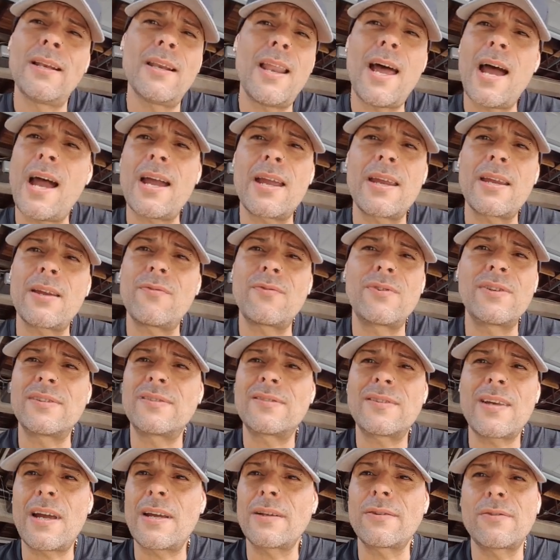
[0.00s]
Then
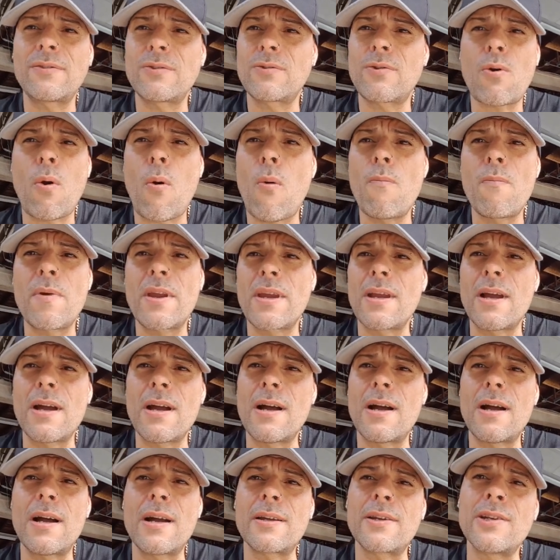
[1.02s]
life decided to throw
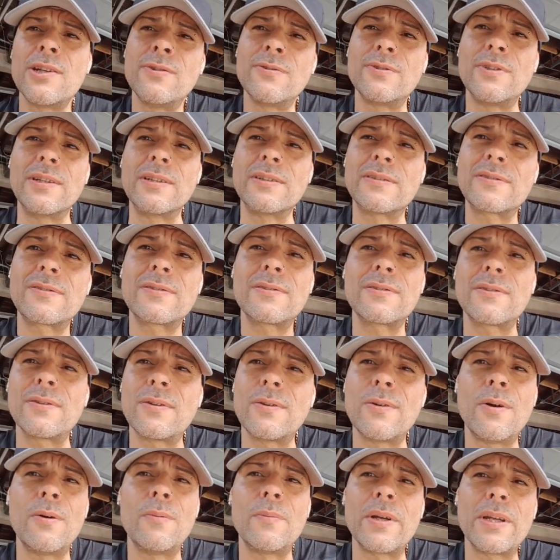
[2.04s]
me
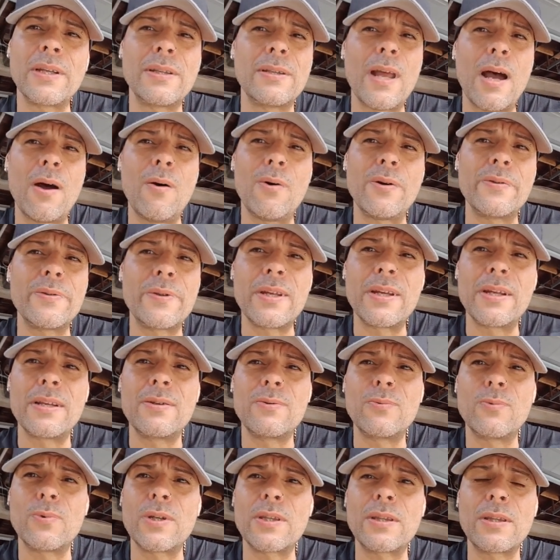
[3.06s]
illness, Now
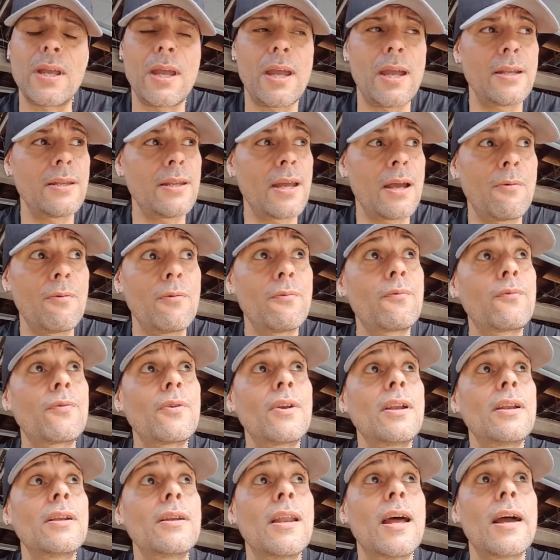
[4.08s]
I'm dealing with that. Now
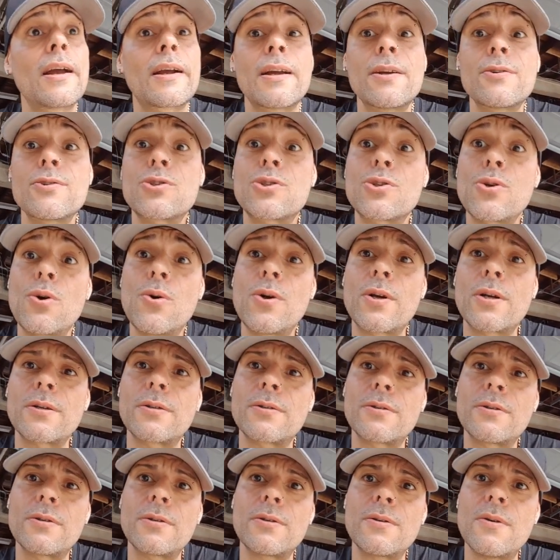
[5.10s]
I'm feeling like I'm
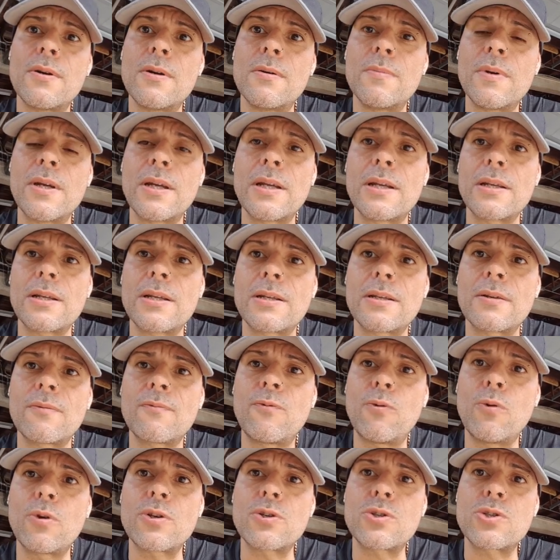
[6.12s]
short,
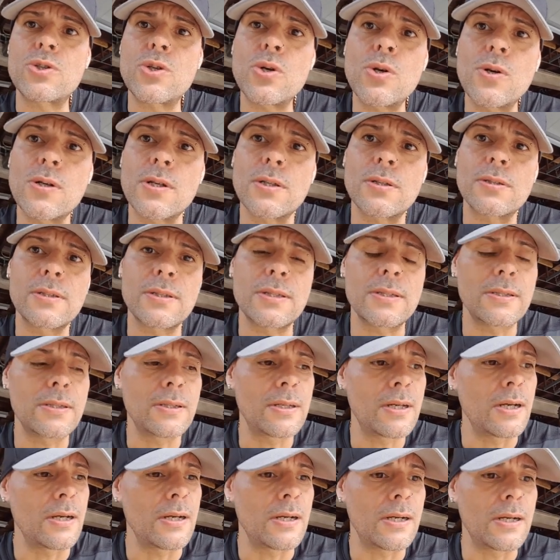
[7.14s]
and falling short
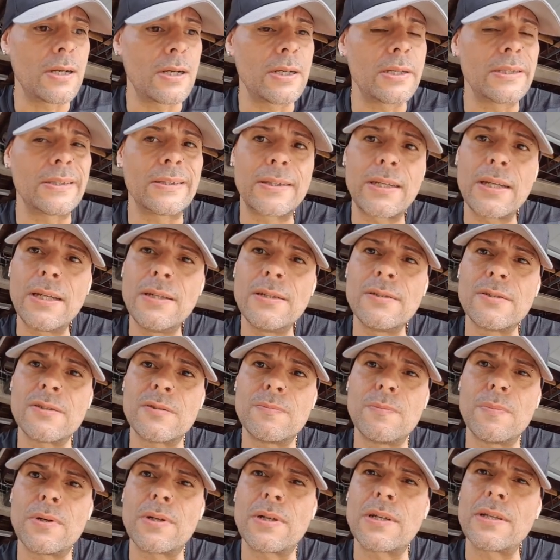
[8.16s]
in
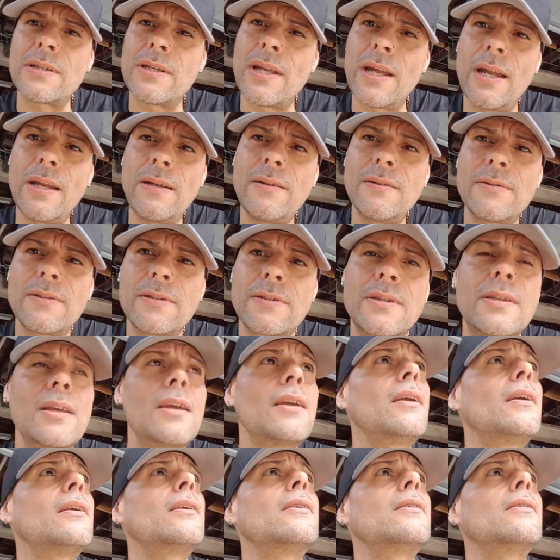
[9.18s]
things. But in the end of
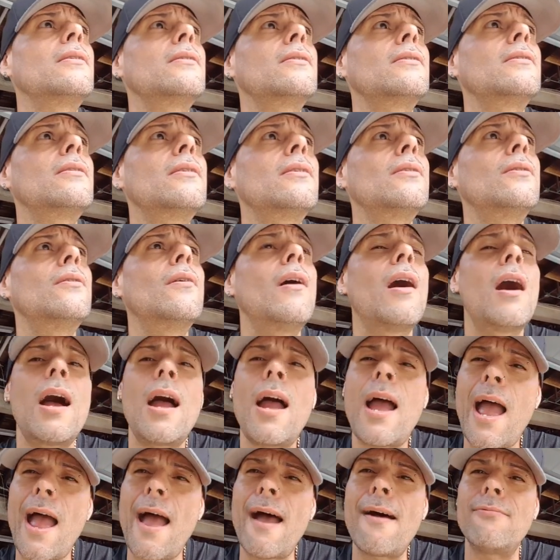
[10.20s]
the day,
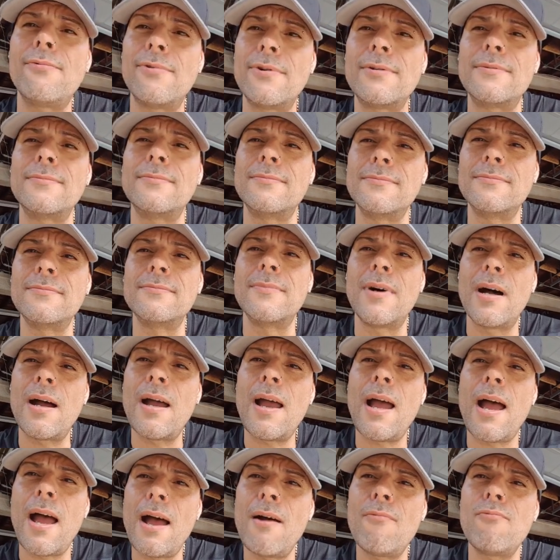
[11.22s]
I have them.